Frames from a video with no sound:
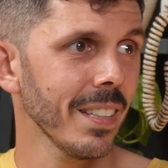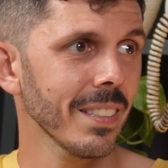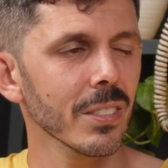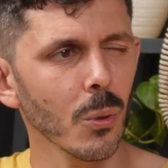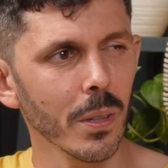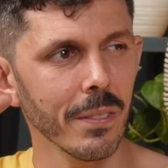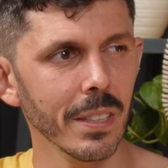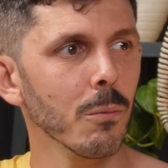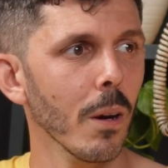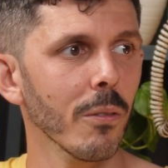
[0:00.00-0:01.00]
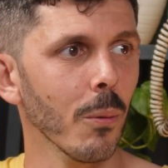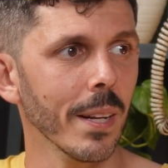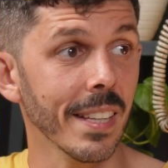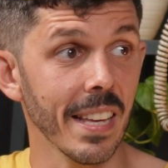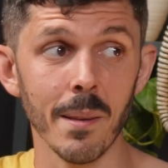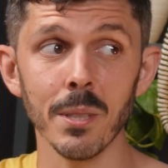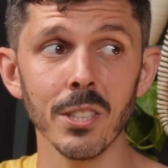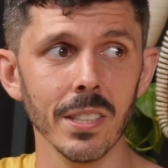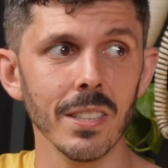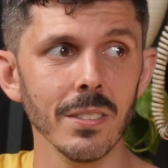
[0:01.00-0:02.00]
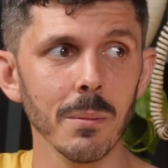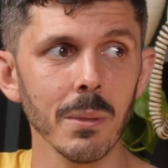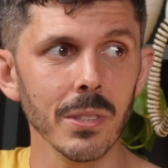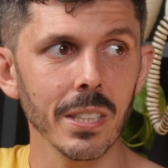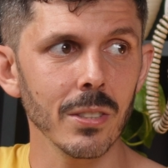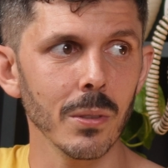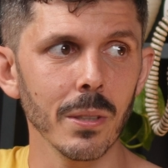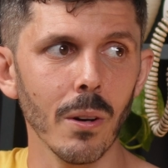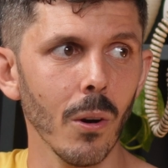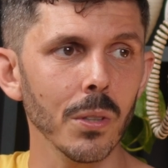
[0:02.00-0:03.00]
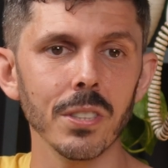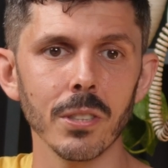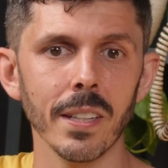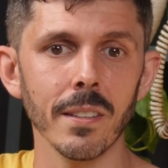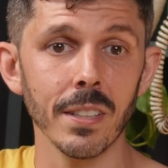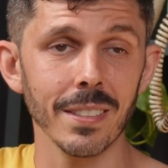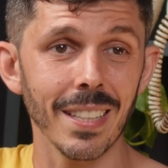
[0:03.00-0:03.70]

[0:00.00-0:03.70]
sort of in a rough way the images into music. So there are all these creative things.